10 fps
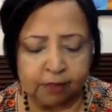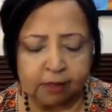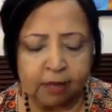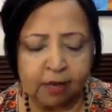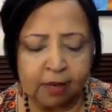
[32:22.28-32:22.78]

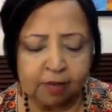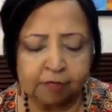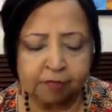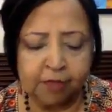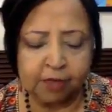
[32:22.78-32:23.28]
the love
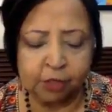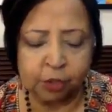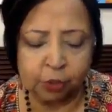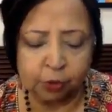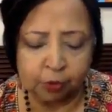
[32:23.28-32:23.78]
that
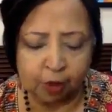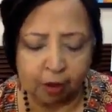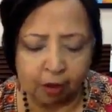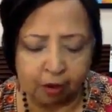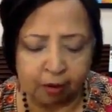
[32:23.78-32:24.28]
you
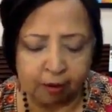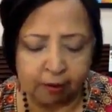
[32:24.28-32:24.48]
are.